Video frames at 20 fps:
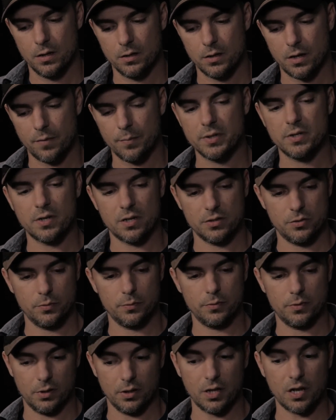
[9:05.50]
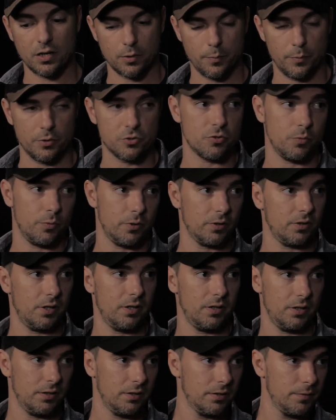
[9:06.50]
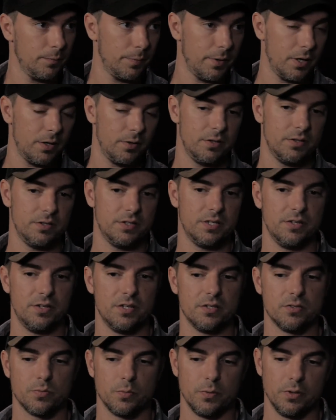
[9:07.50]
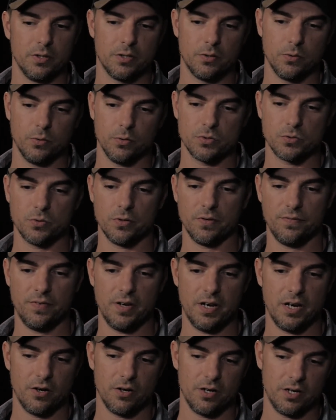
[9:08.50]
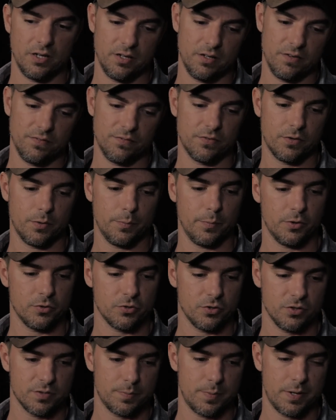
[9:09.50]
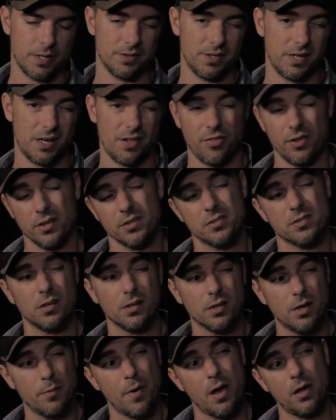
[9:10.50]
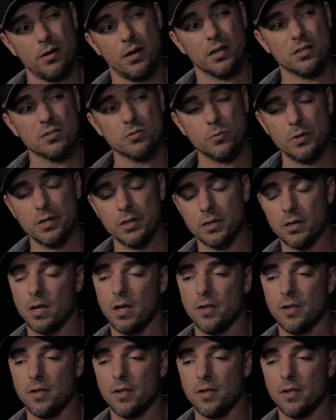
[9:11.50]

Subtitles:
I've been doing a lot of commercial work lately, but did this really cool sort of narrative commercial spot that I think is going to come out next week.